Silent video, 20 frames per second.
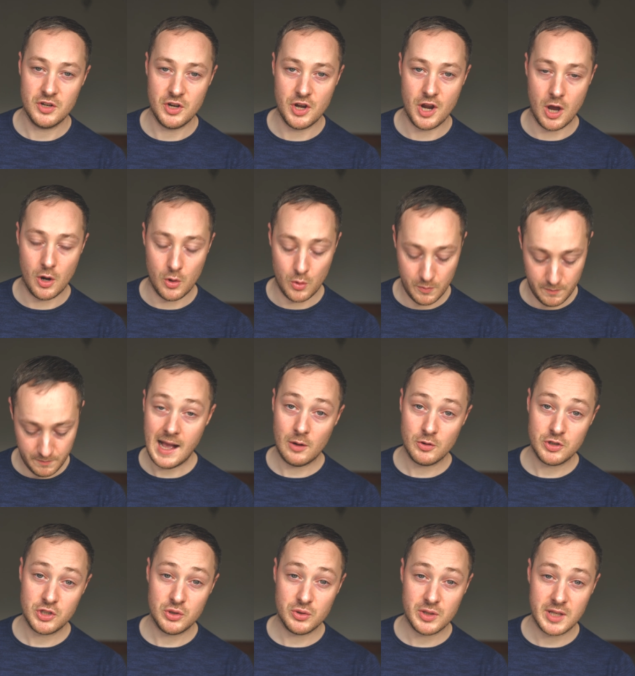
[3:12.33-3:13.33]
No. How
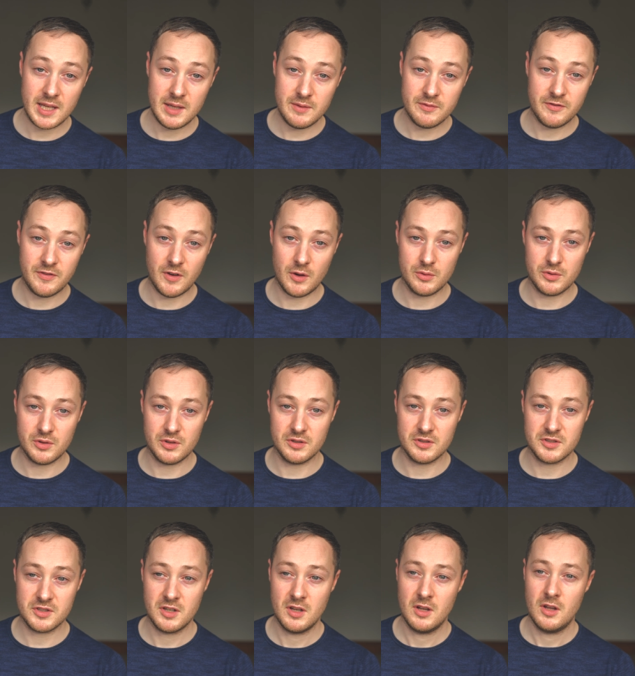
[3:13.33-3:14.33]
do you keep
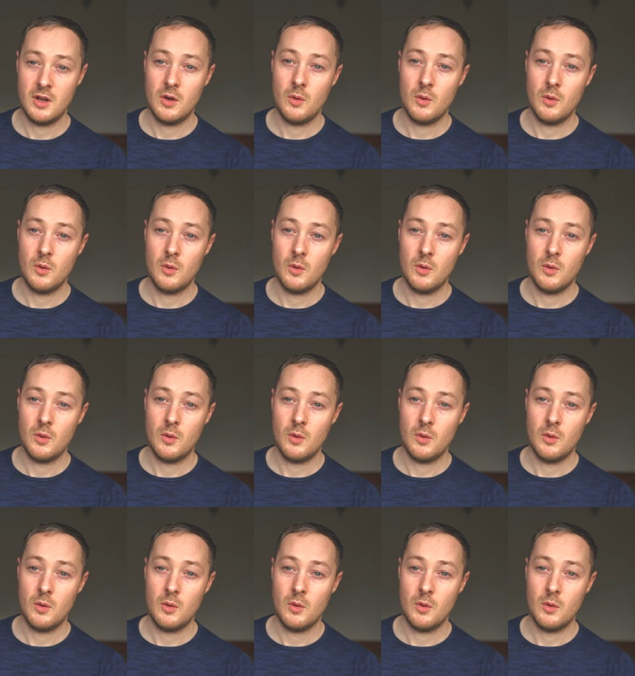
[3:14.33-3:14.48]
focus?